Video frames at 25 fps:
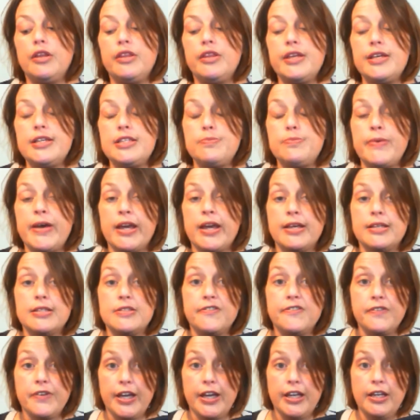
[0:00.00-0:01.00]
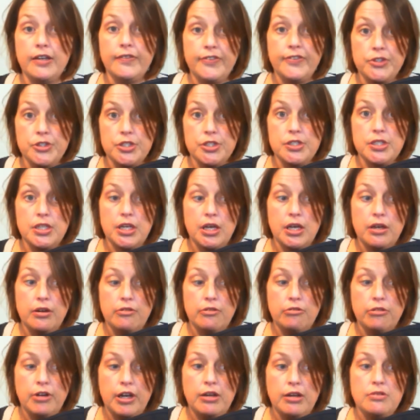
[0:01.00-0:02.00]
this bag is fine for just
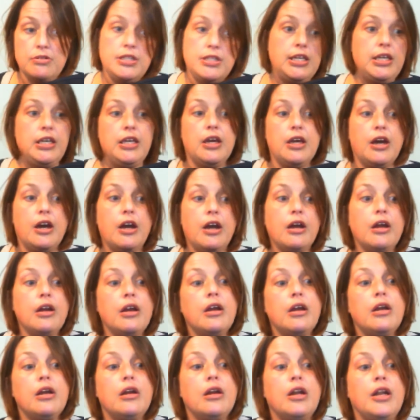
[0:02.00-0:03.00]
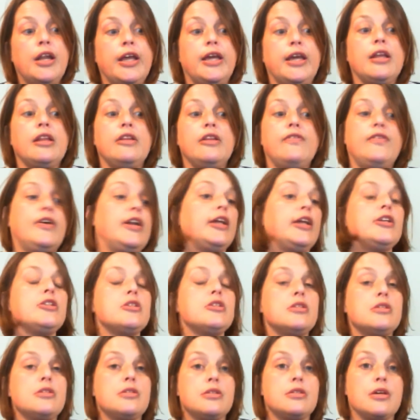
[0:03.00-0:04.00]
around here, like in the
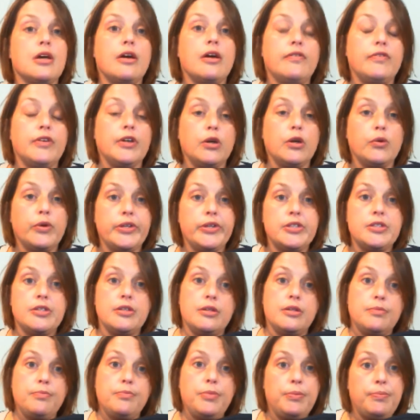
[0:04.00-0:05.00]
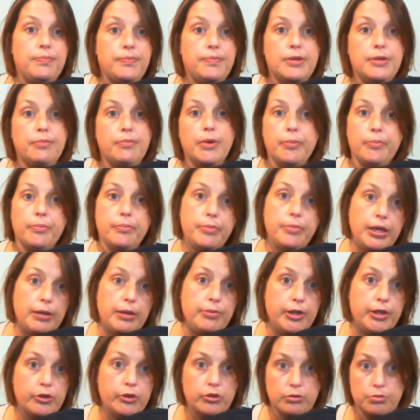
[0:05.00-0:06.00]
village and stuff, and going to the mum and
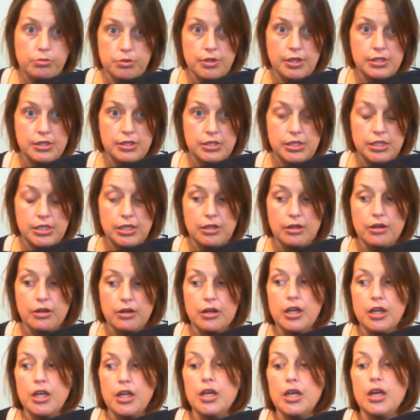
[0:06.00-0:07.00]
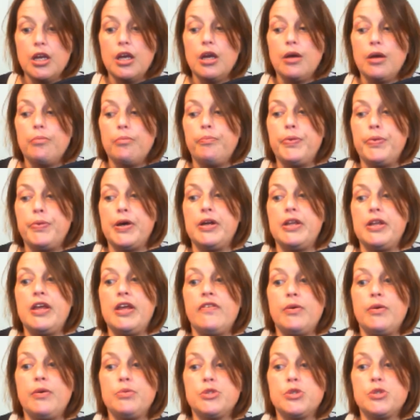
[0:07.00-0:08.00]
baby groups around here. But
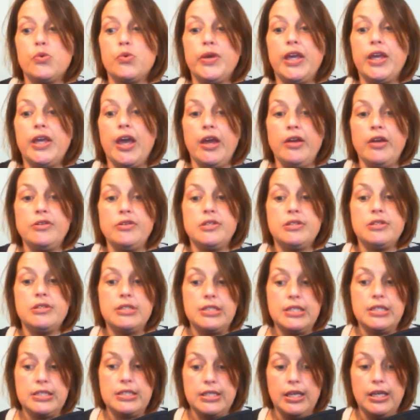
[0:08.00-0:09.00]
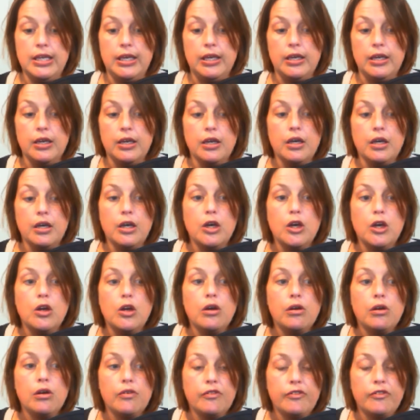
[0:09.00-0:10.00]
if I was going out to the city
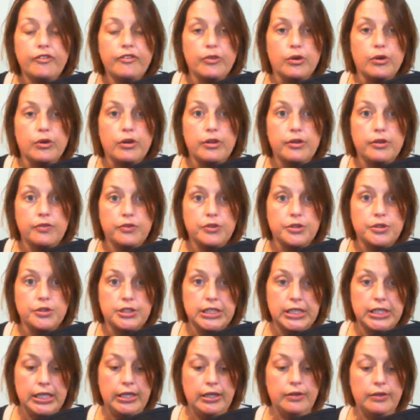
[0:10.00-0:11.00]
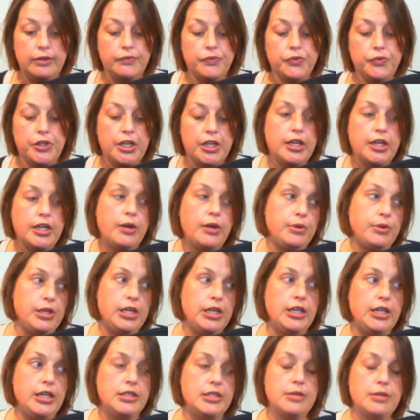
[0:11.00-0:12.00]
for the full day, then I
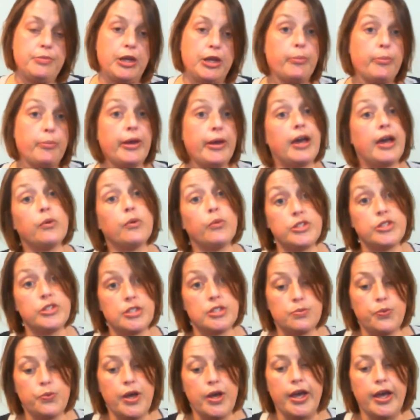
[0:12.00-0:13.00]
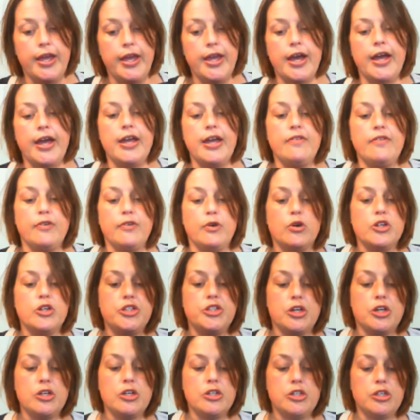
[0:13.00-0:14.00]
would need a bigger bag, which is why I have
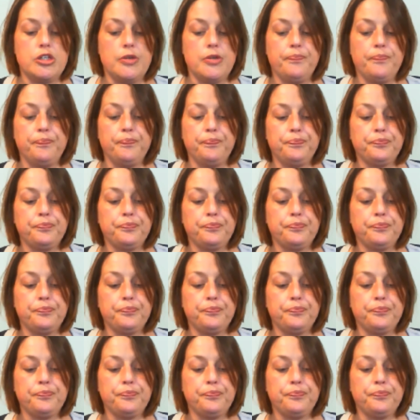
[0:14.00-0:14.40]
ordered